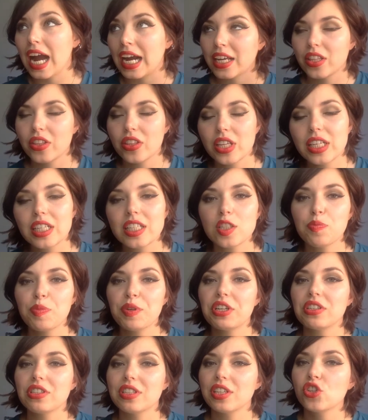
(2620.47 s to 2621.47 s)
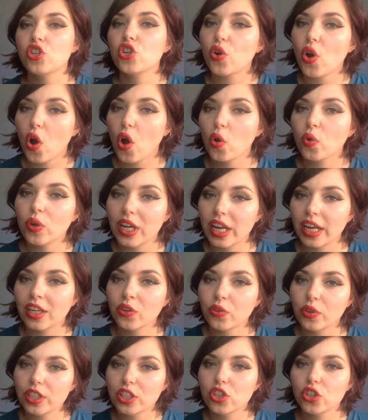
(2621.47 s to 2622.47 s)
I think it's because in your own
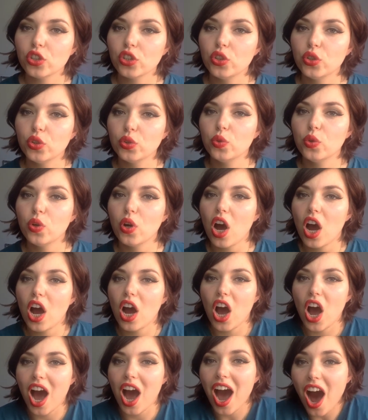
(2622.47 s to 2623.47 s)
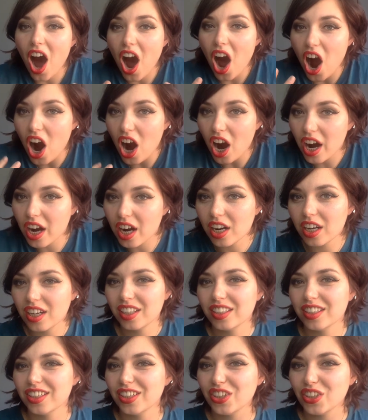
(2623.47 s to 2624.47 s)
language you
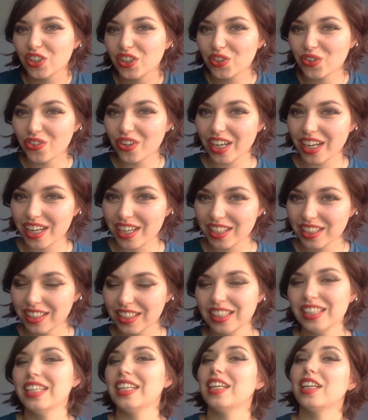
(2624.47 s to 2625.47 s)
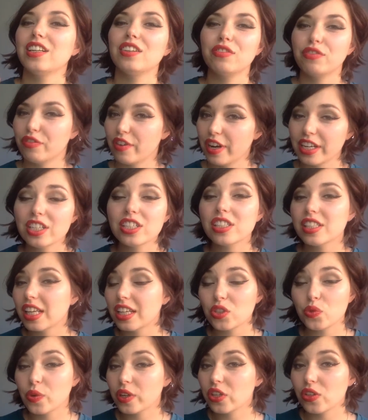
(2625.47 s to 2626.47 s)
are agree. In
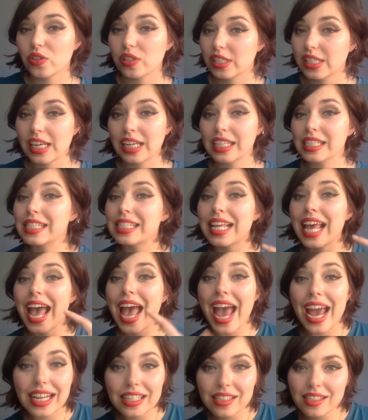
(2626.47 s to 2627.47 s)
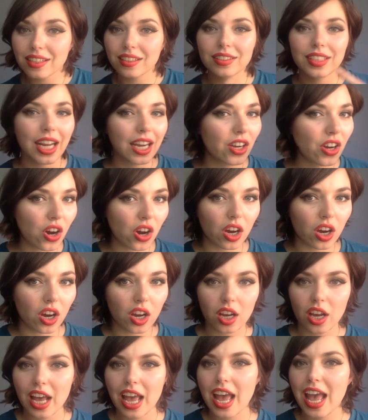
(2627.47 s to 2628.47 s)
French, that's why you say it's être
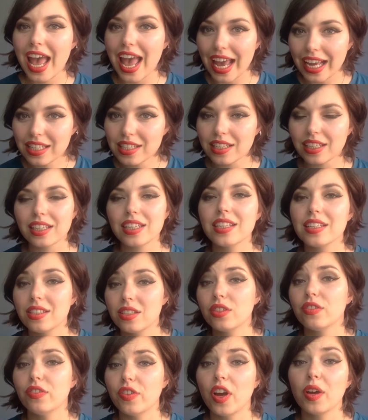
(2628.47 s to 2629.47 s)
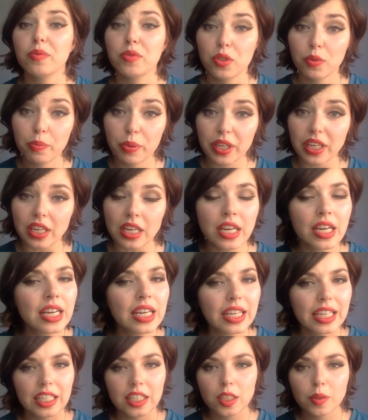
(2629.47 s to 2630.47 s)
d'accord. Être is the verb to be.
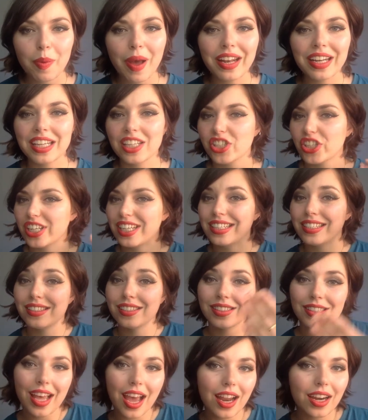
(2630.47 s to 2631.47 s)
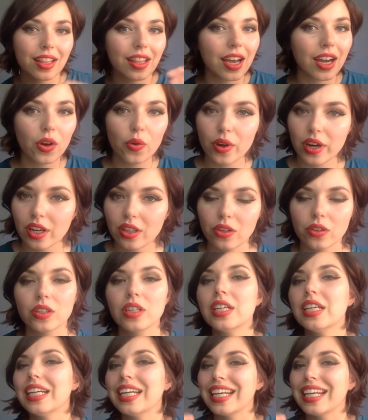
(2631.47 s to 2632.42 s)
In Spanish, estar de acuerdo.